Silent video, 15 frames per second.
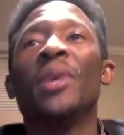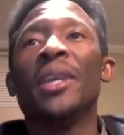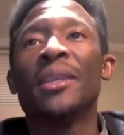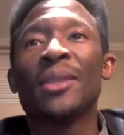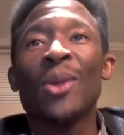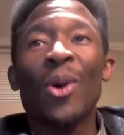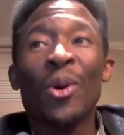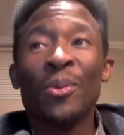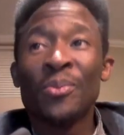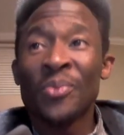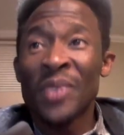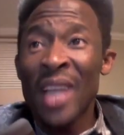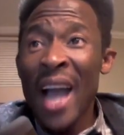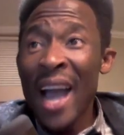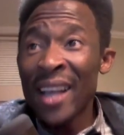So
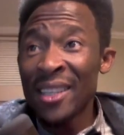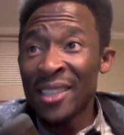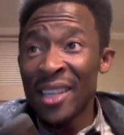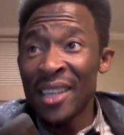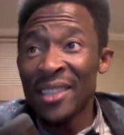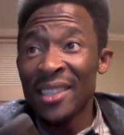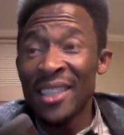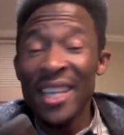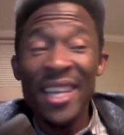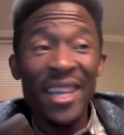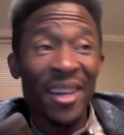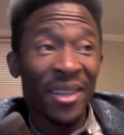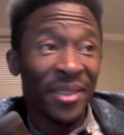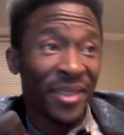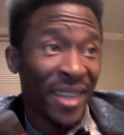guys, see
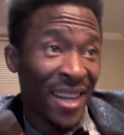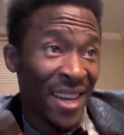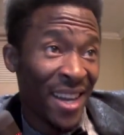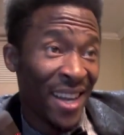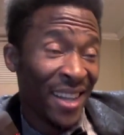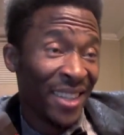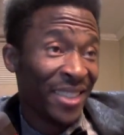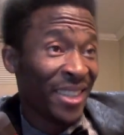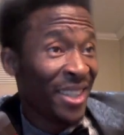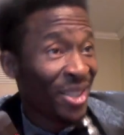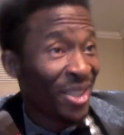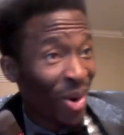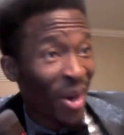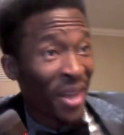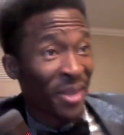ya and enjoy.